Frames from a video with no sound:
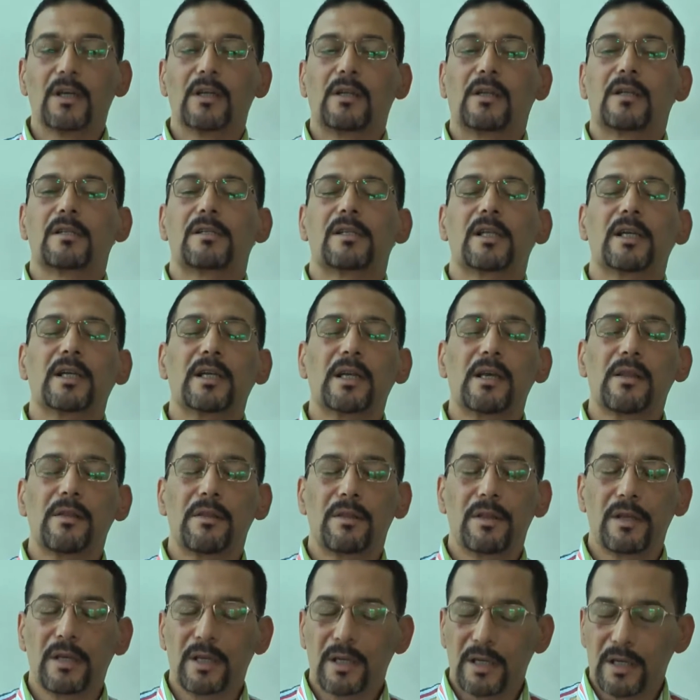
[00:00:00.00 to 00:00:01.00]
The
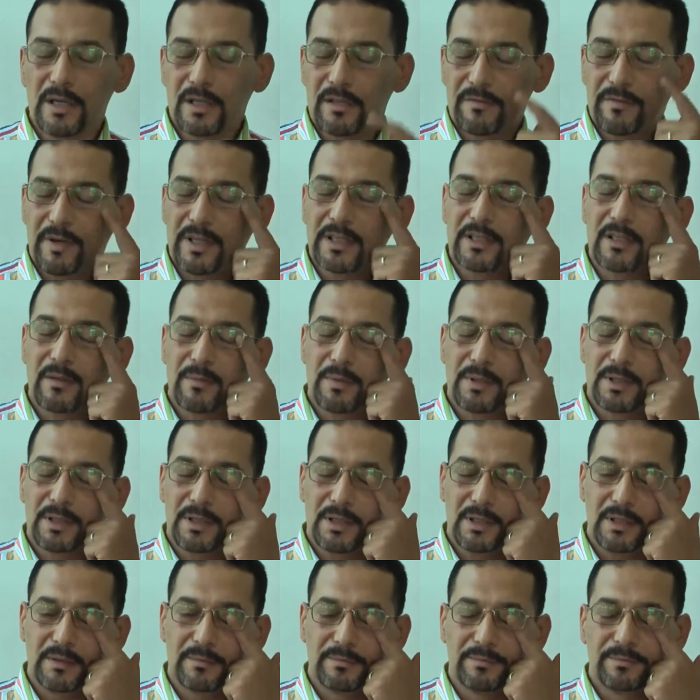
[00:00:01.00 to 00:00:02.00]
second thing is vitamin
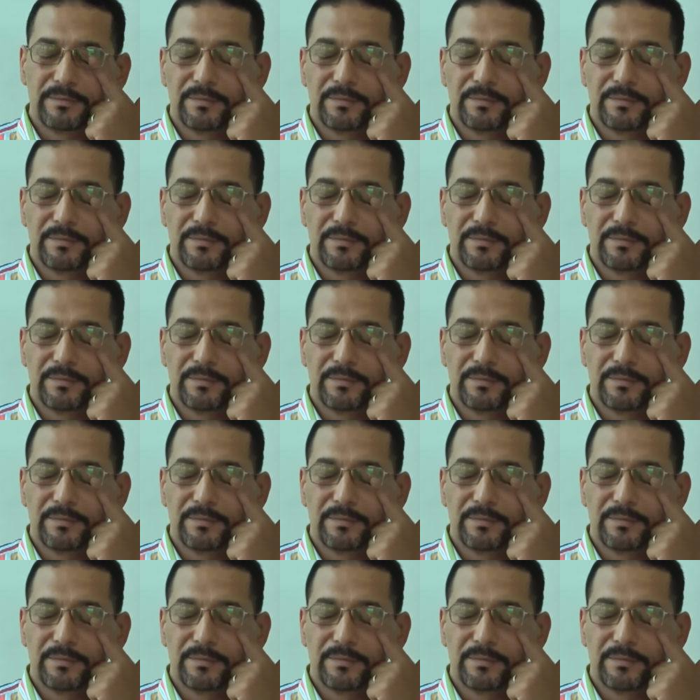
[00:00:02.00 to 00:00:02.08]
D.